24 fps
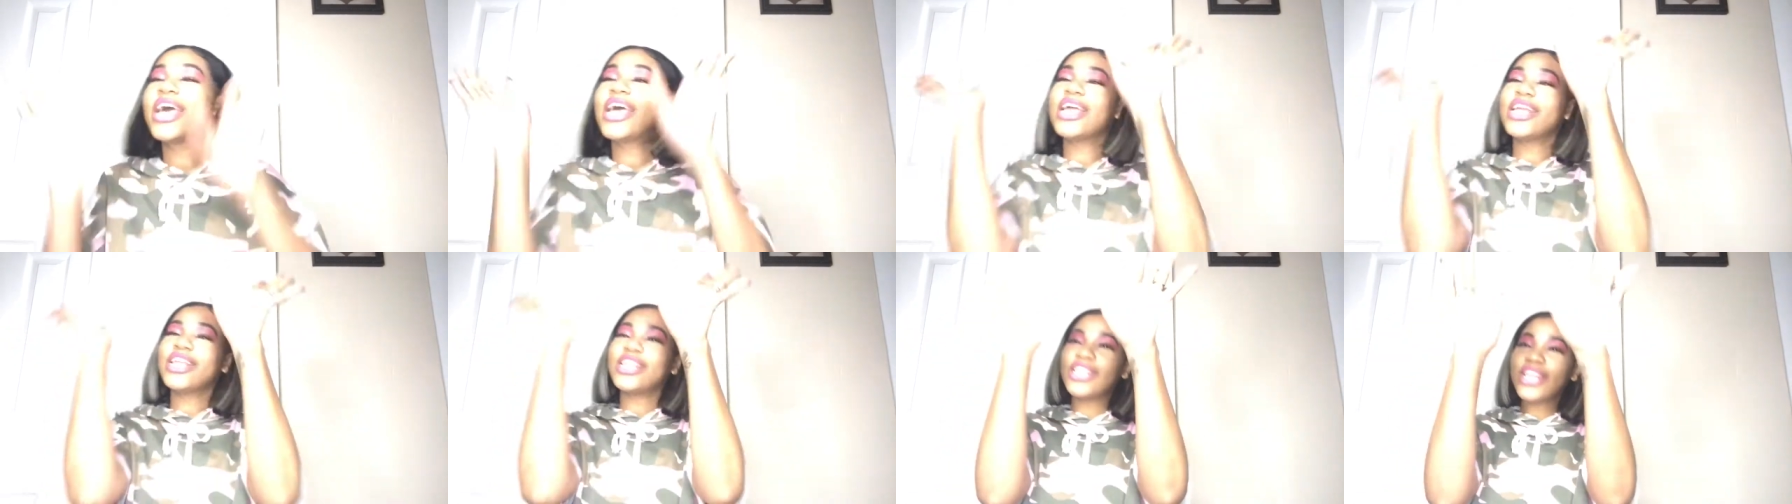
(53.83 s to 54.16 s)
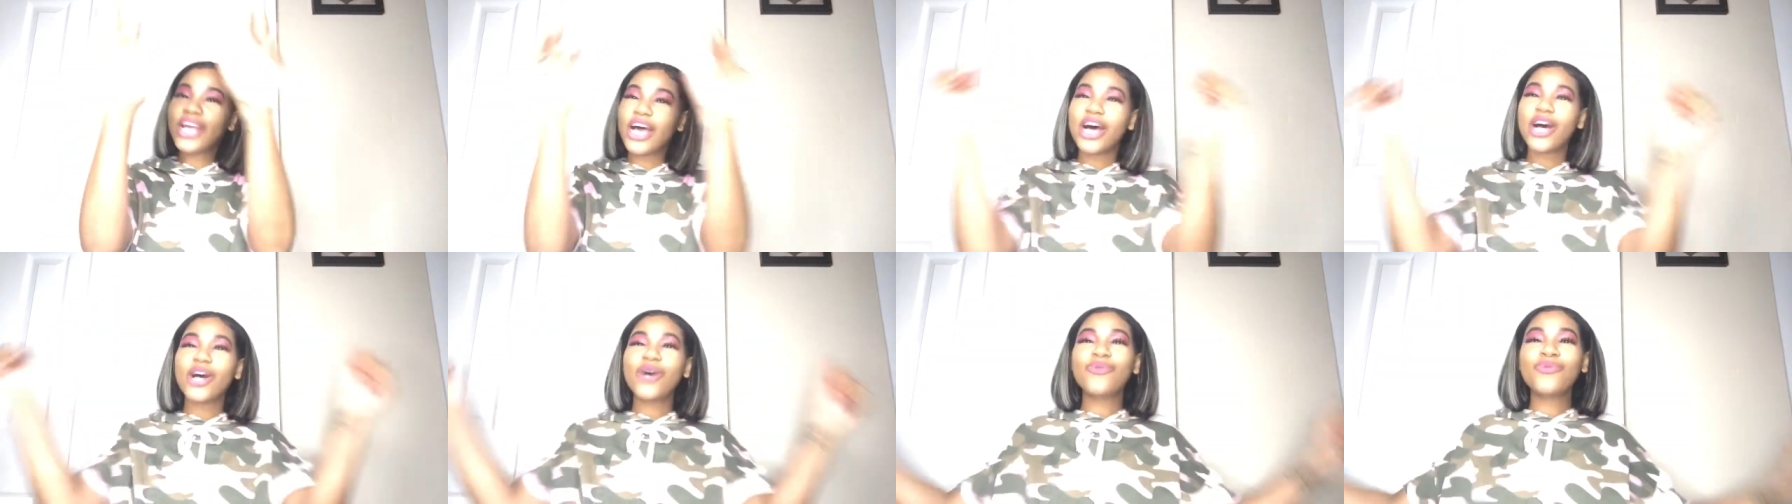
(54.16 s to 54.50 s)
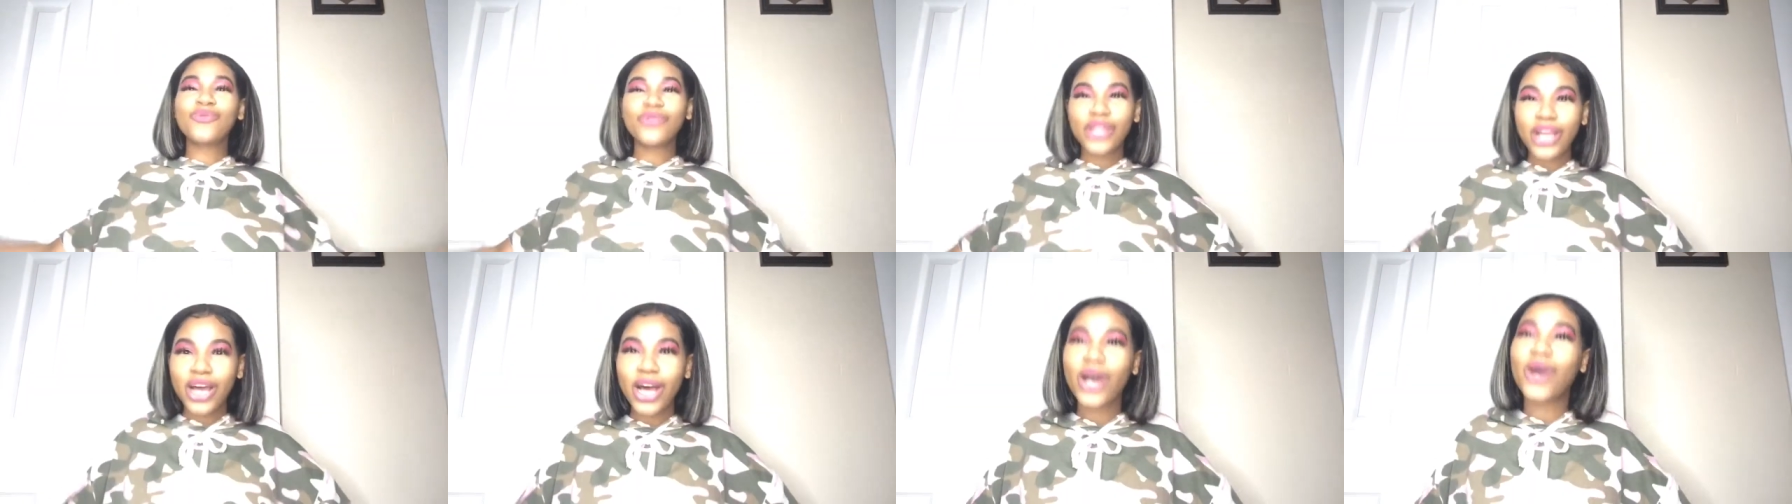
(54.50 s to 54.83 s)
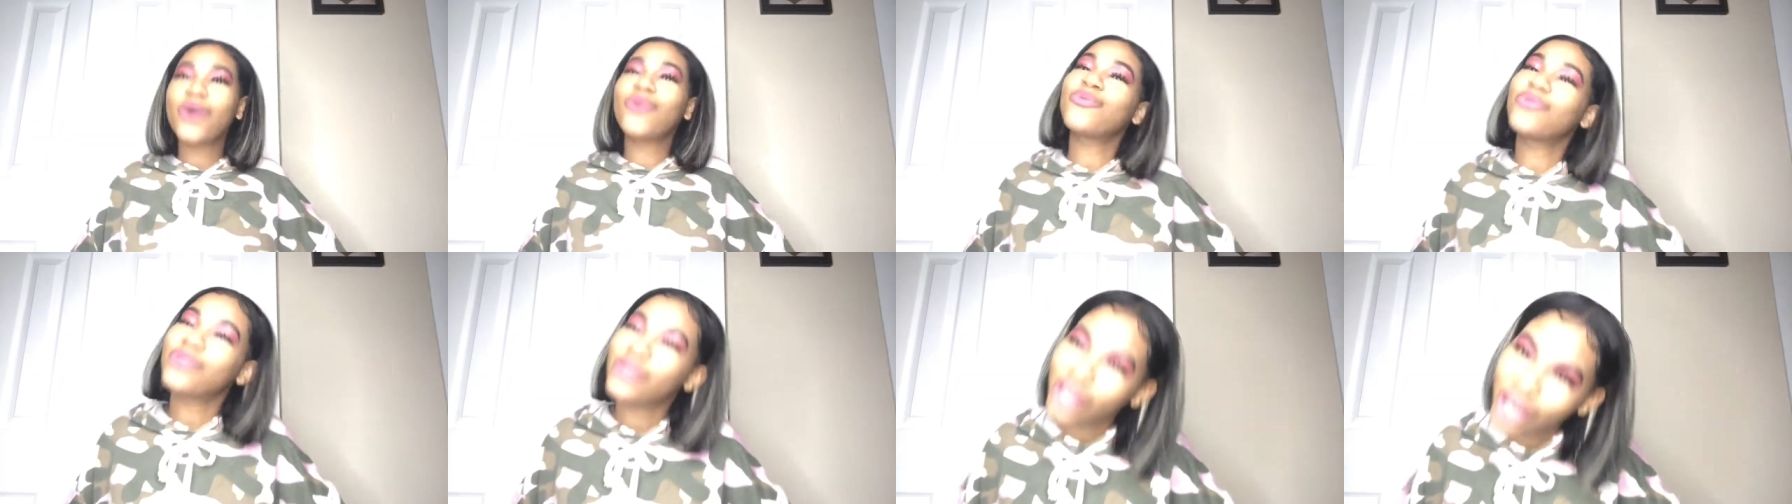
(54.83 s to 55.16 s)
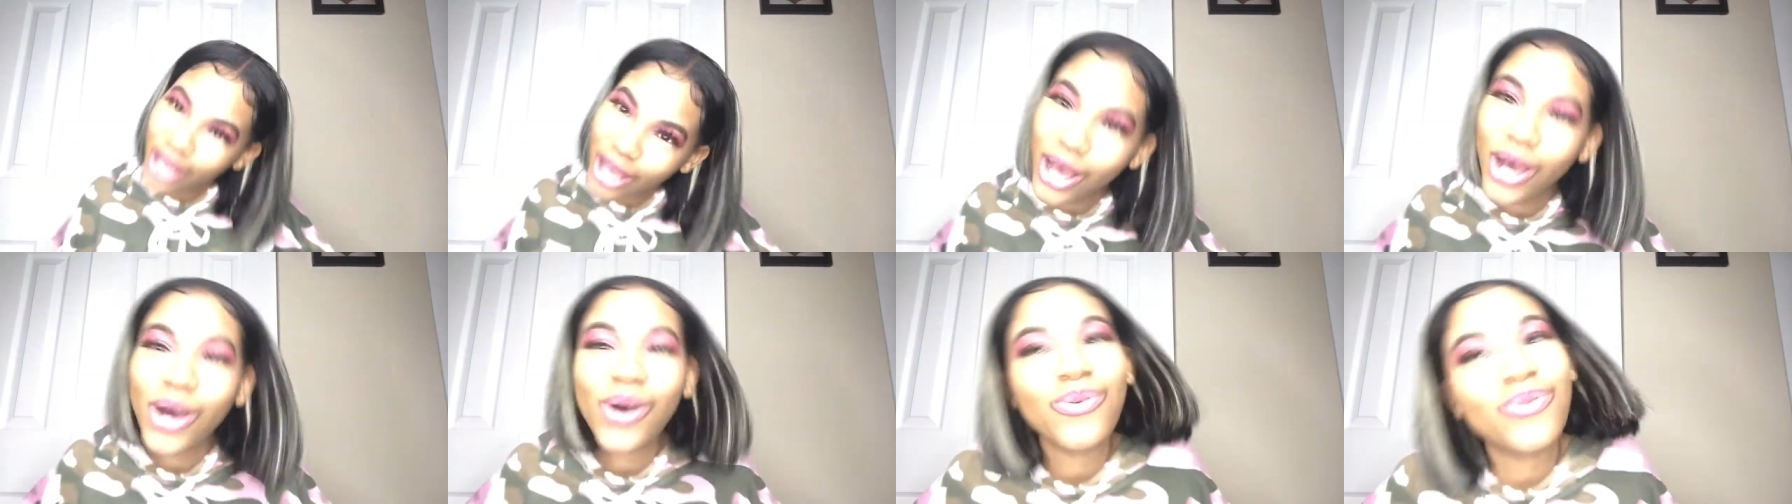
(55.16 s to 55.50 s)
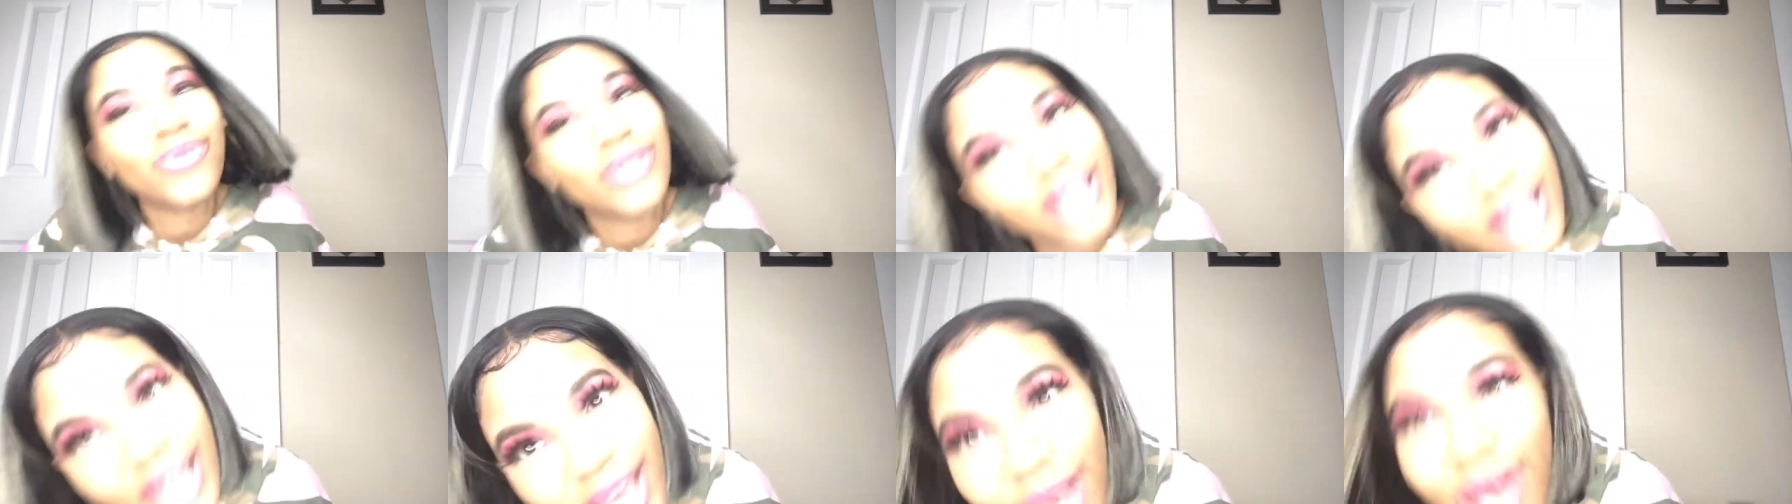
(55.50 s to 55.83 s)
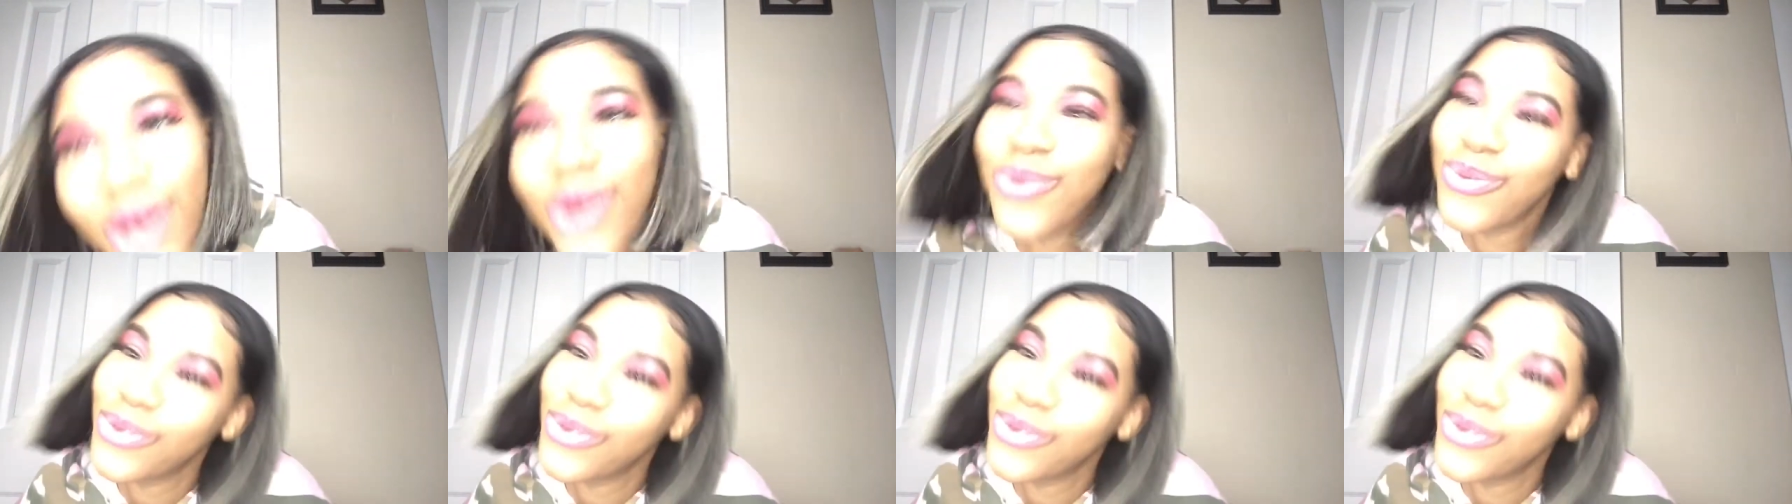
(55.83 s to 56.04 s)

No, no, no, no,